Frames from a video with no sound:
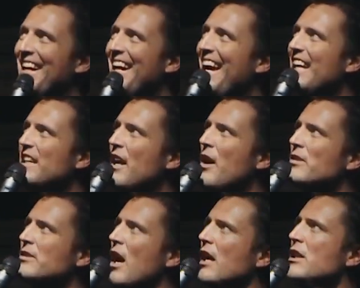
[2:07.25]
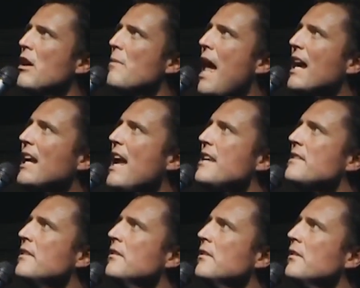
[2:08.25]
And he goes, Are you American?
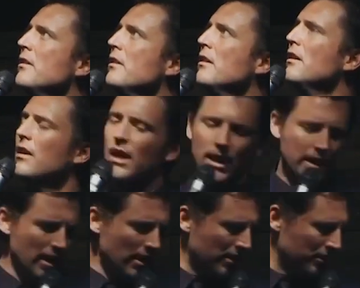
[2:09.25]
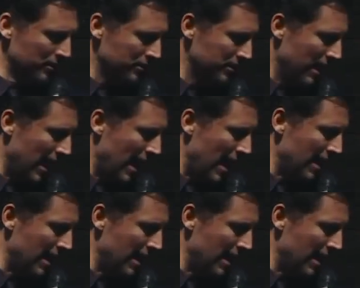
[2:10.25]
I go, Yeah.